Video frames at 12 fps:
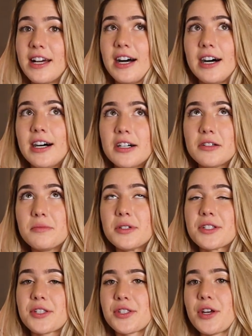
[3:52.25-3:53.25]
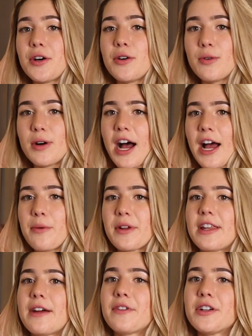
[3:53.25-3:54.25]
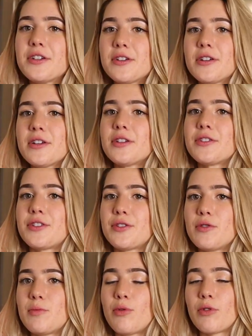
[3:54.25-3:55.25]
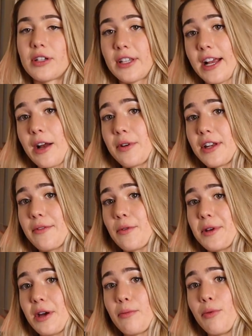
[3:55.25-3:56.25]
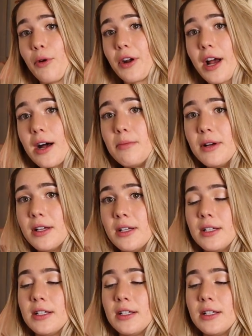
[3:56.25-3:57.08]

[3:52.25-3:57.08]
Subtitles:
So I would never do porn. Like, I would never be on Pornhub,